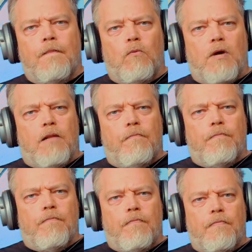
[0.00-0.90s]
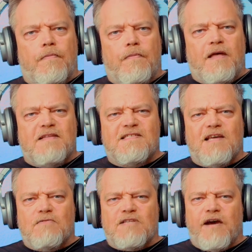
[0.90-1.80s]
Well, that
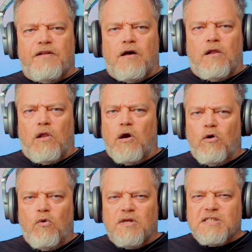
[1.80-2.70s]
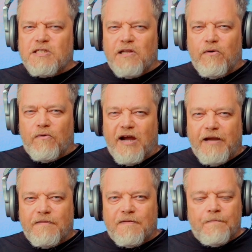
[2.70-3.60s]
sounds kind of low and slow,
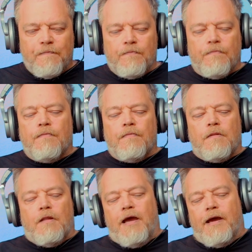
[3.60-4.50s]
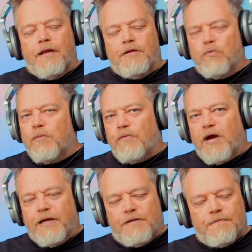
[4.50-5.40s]
right? And you'd be
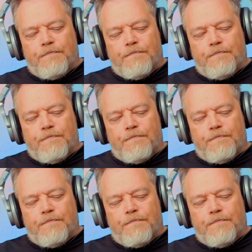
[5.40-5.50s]
right.